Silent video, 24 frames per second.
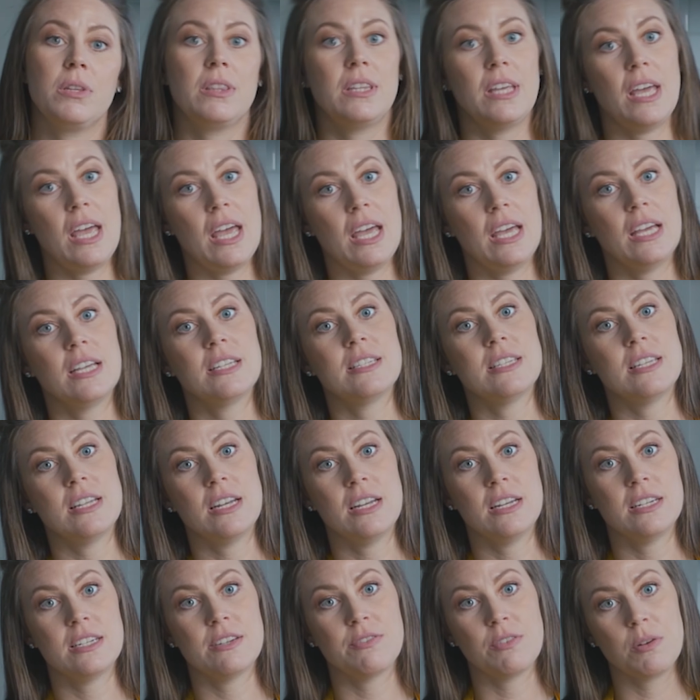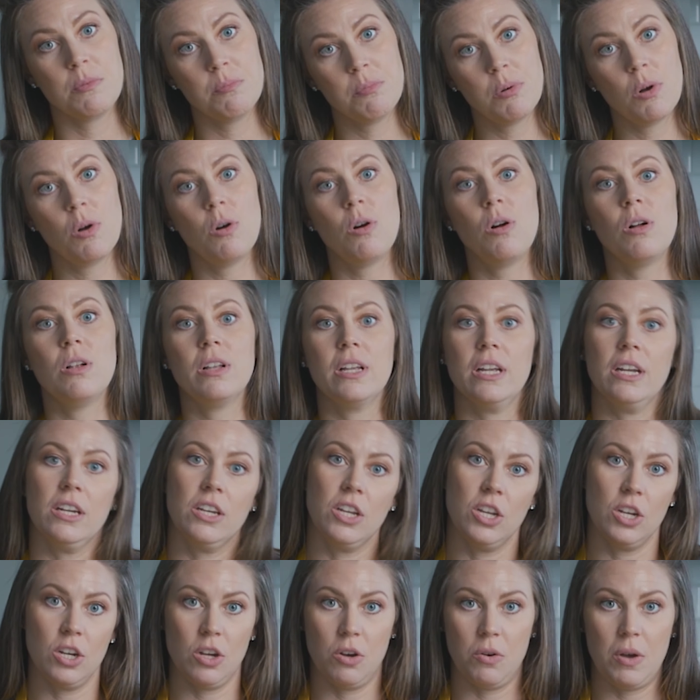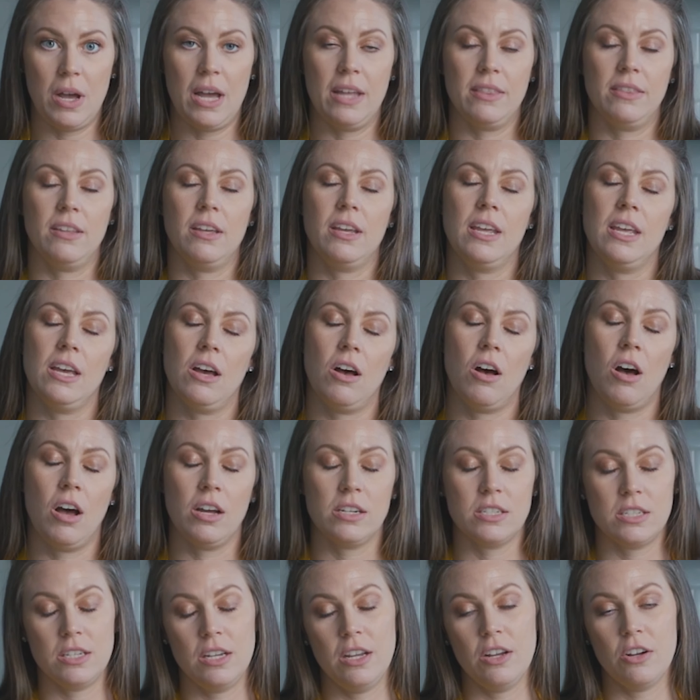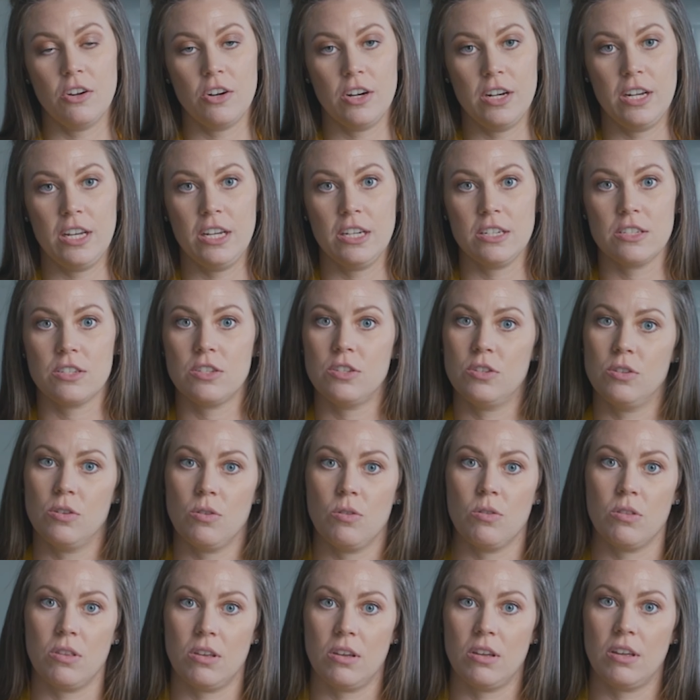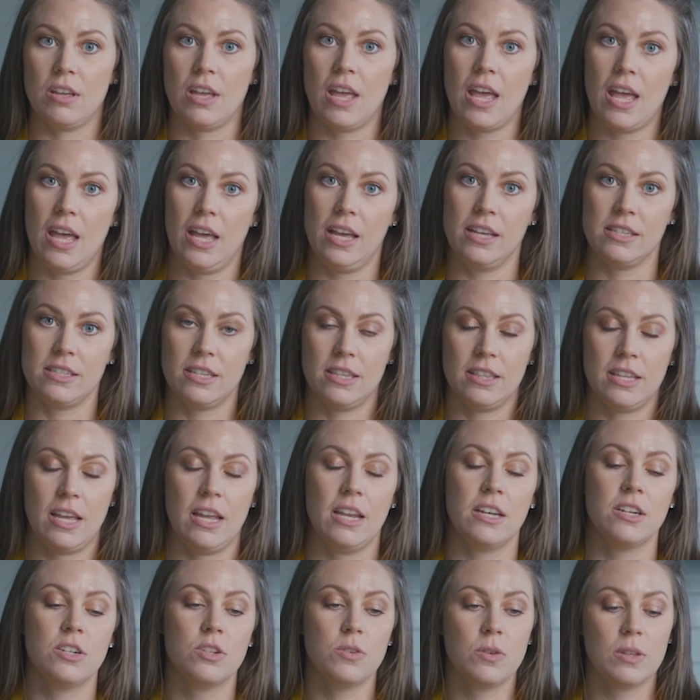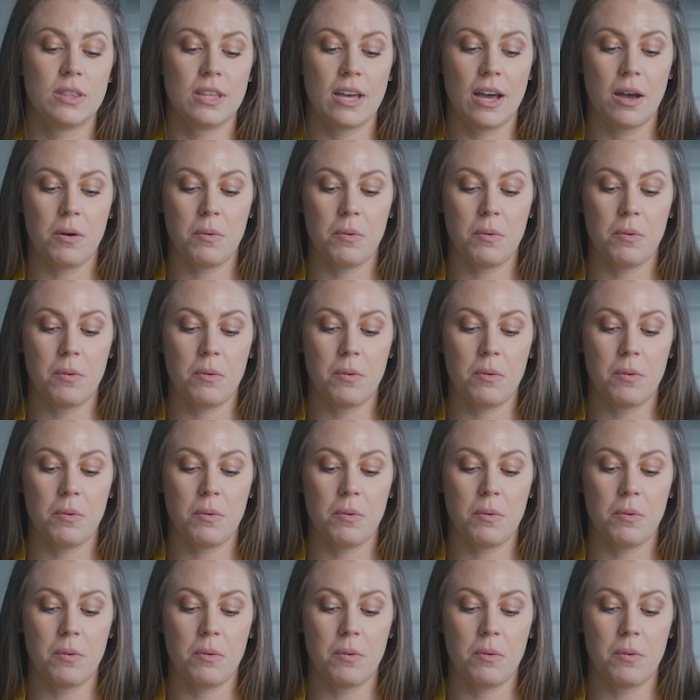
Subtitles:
the eggs in a different bowl and, add the hot ingredients to the eggs and then do it that